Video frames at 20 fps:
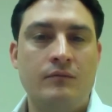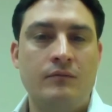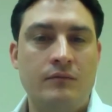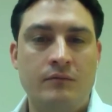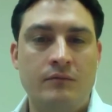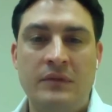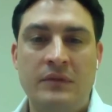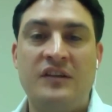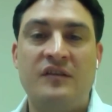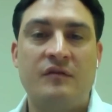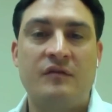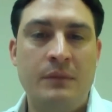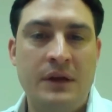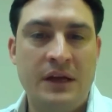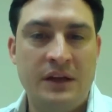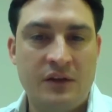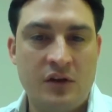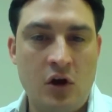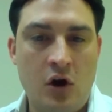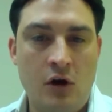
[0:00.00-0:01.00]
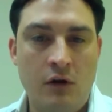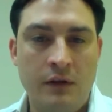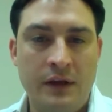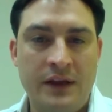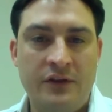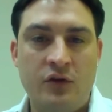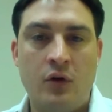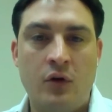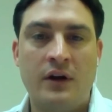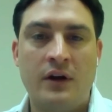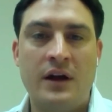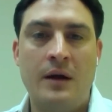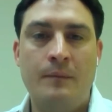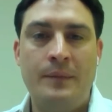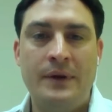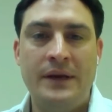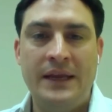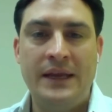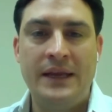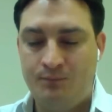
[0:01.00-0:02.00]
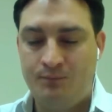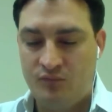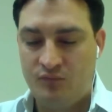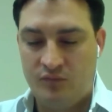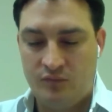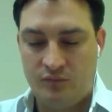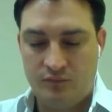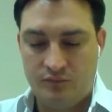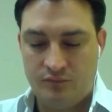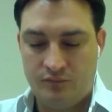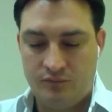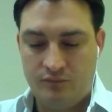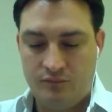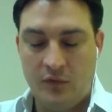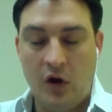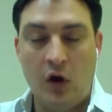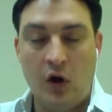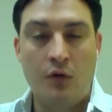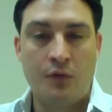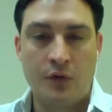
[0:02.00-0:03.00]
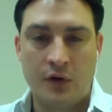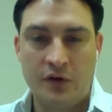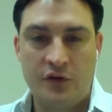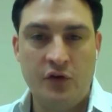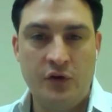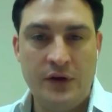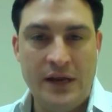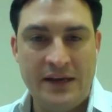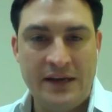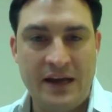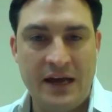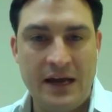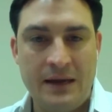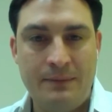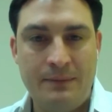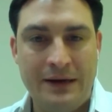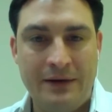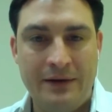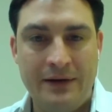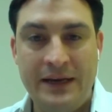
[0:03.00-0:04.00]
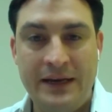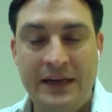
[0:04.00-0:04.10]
Miss Smith call into our company over a 2-day time period.